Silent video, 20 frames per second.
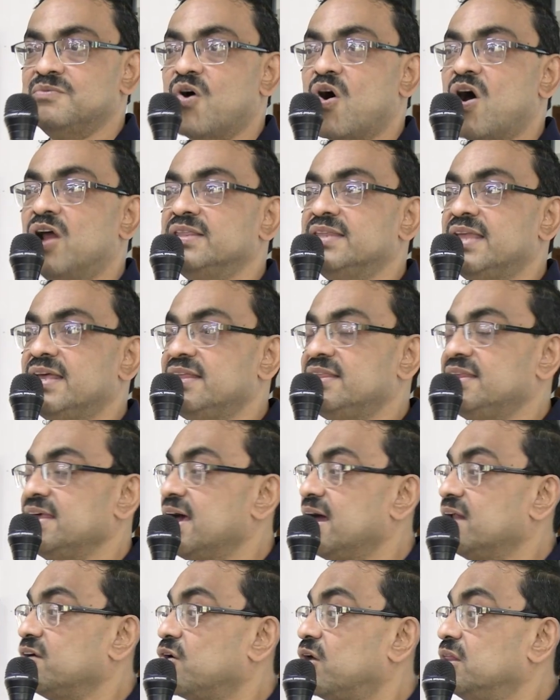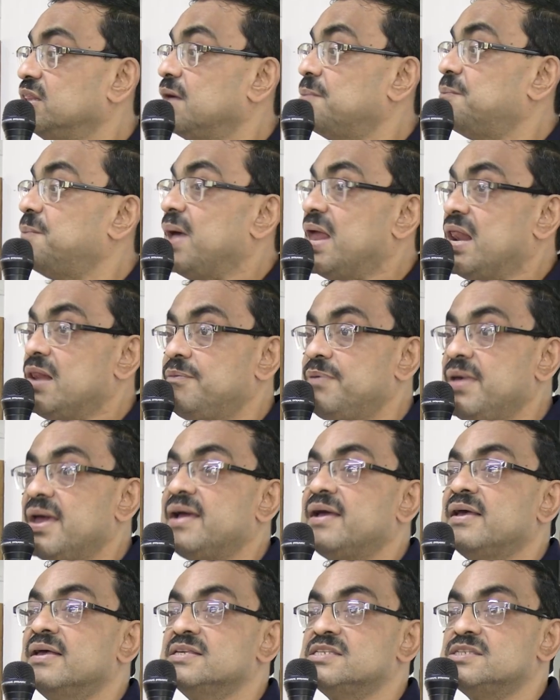or they are called the
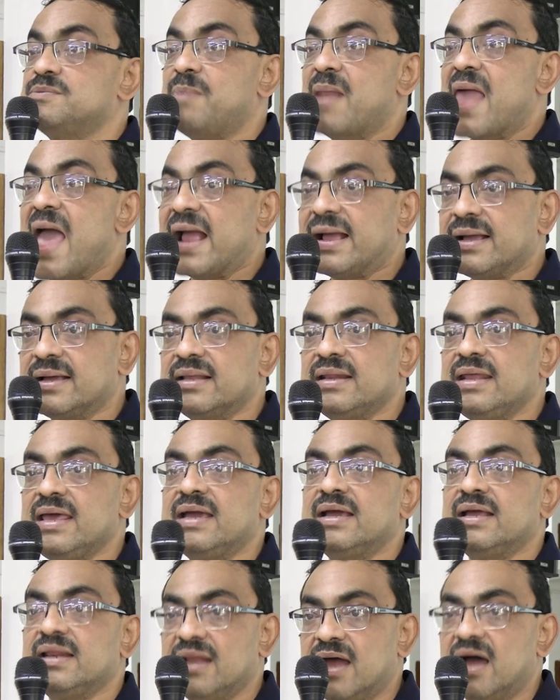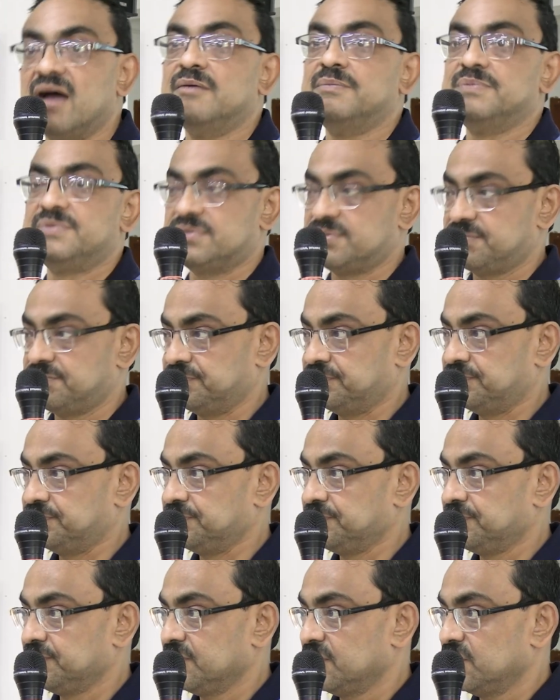pelvic splanchnic nerves.
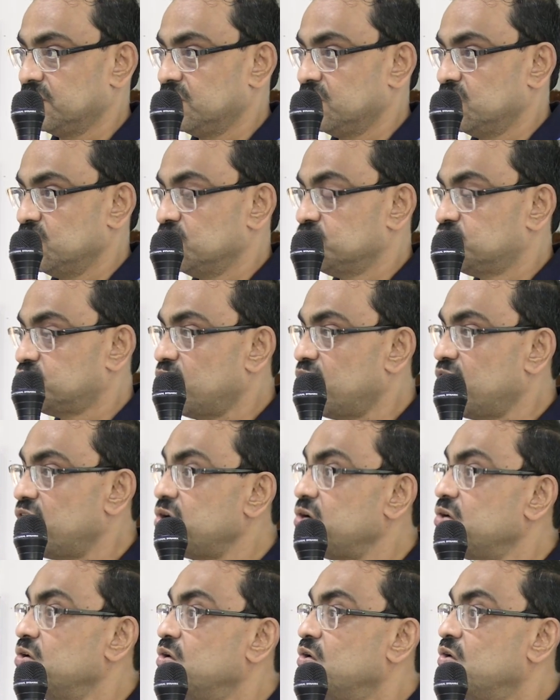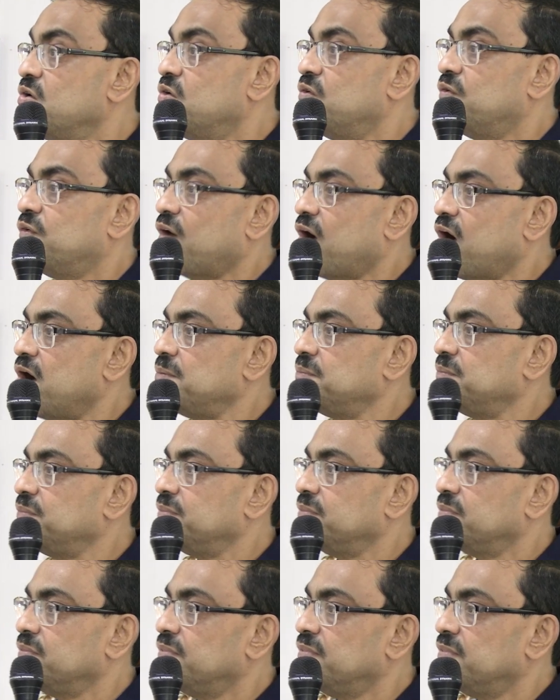So,
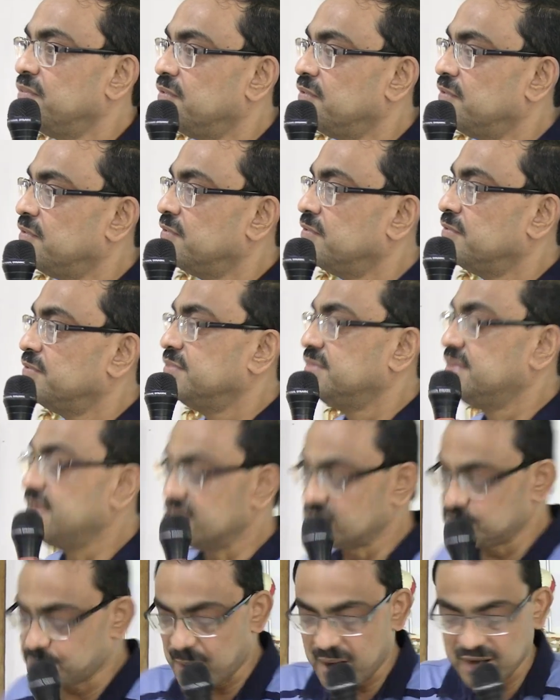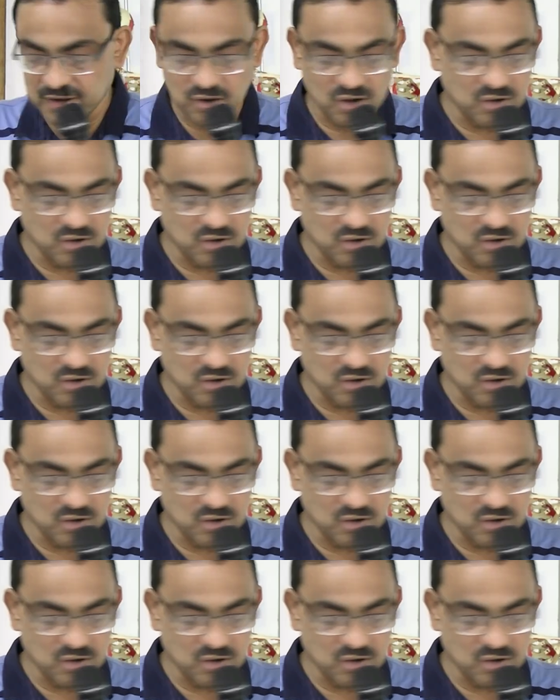from this part